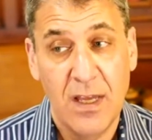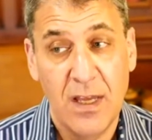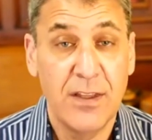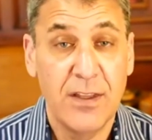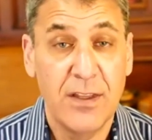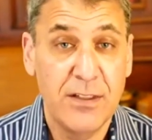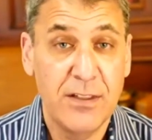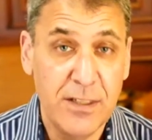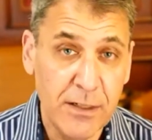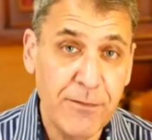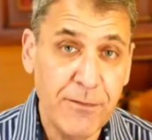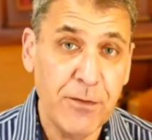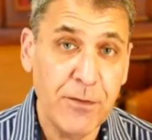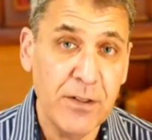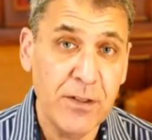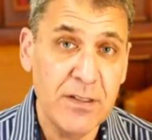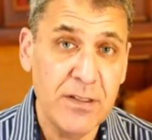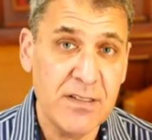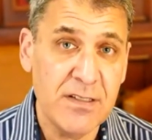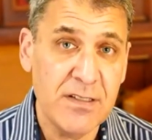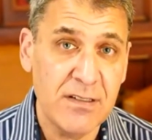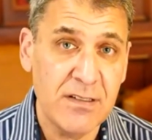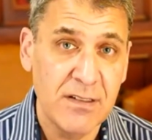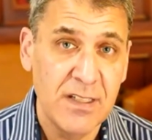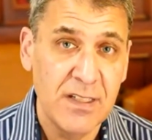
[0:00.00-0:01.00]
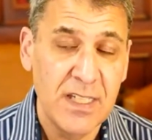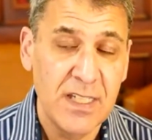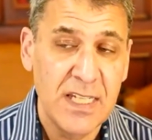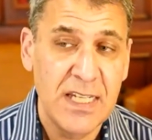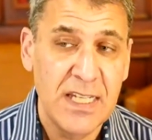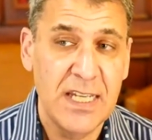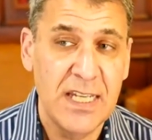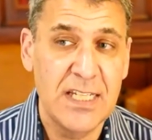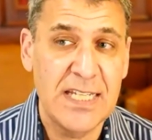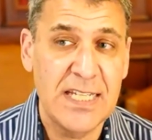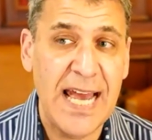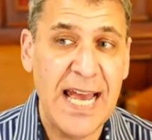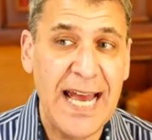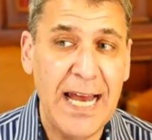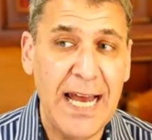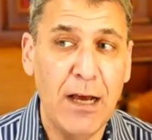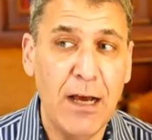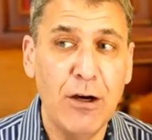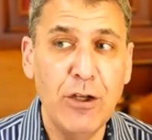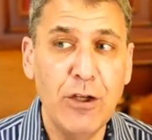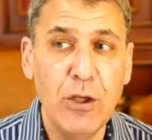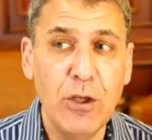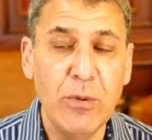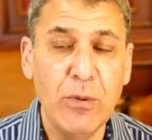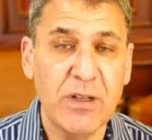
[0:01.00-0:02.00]
The difference is
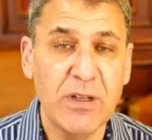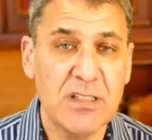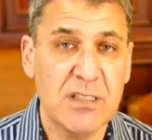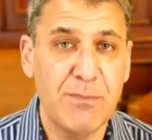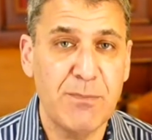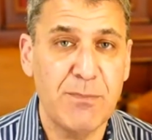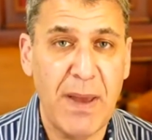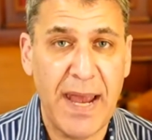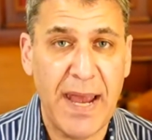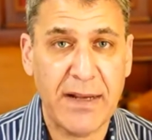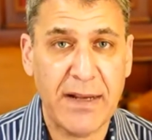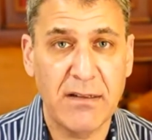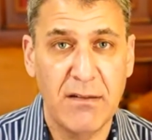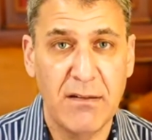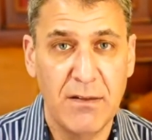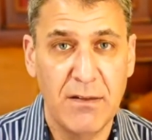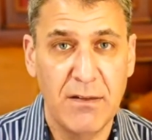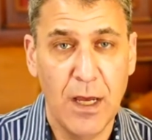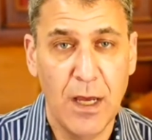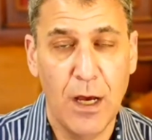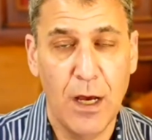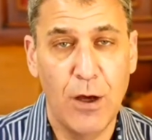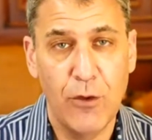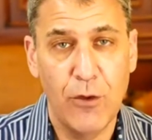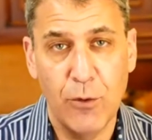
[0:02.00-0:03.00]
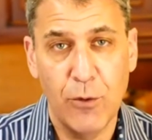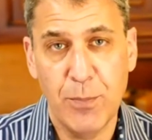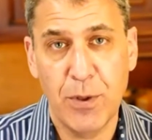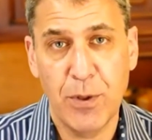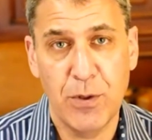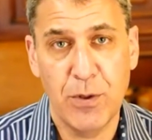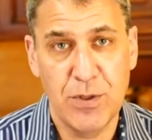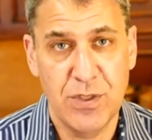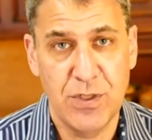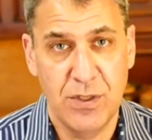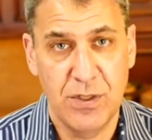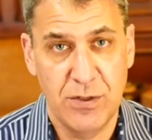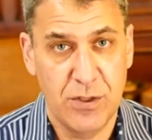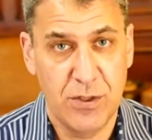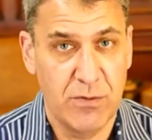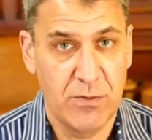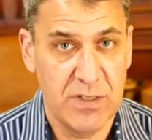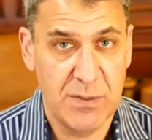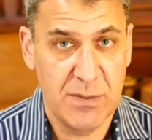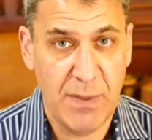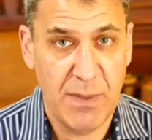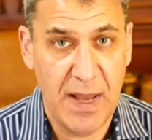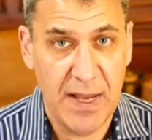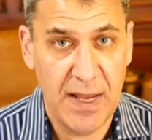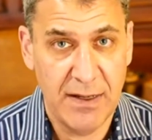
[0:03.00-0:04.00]
how you expect the other person to
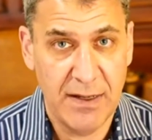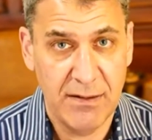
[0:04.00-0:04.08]
respond.